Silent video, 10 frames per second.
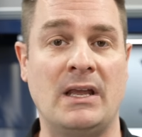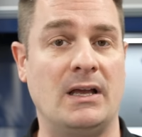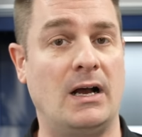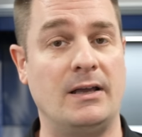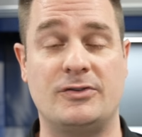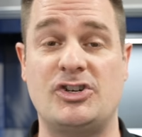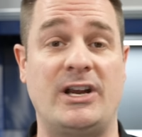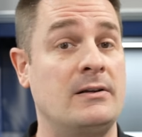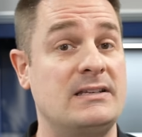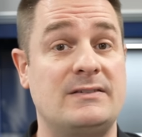If
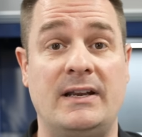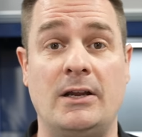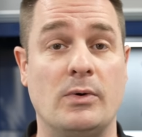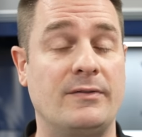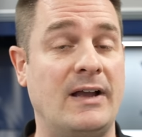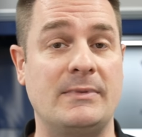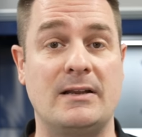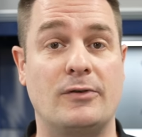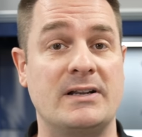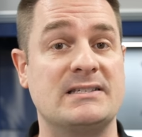share this video with family
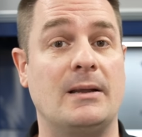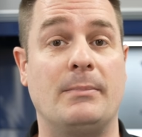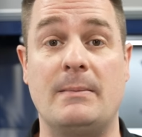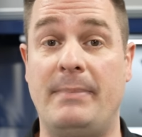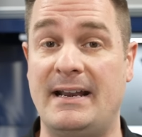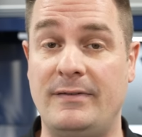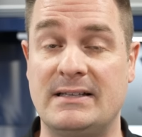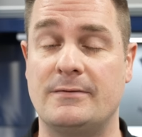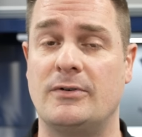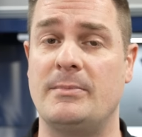and friends that might
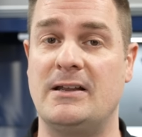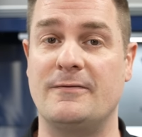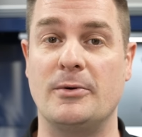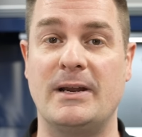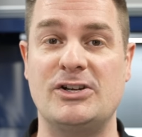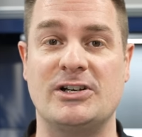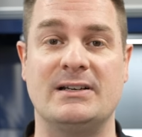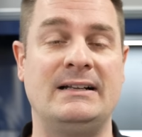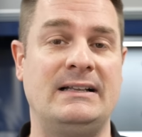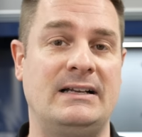benefit from the
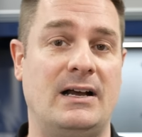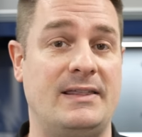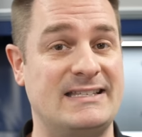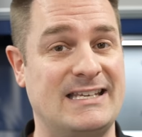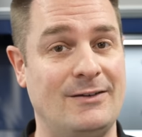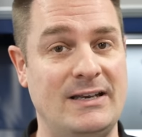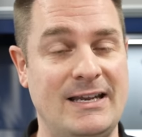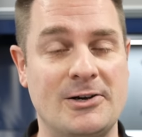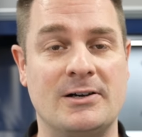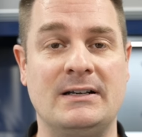information that's given
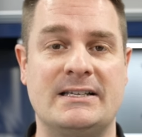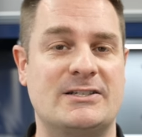here,